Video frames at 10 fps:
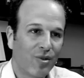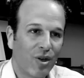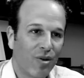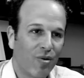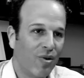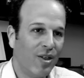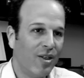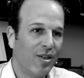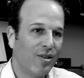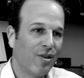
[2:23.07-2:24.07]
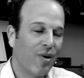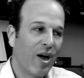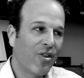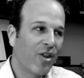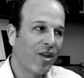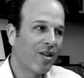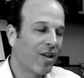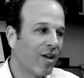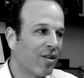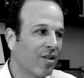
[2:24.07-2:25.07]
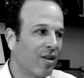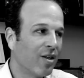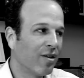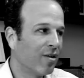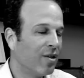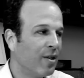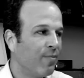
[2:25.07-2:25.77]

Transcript: So I think that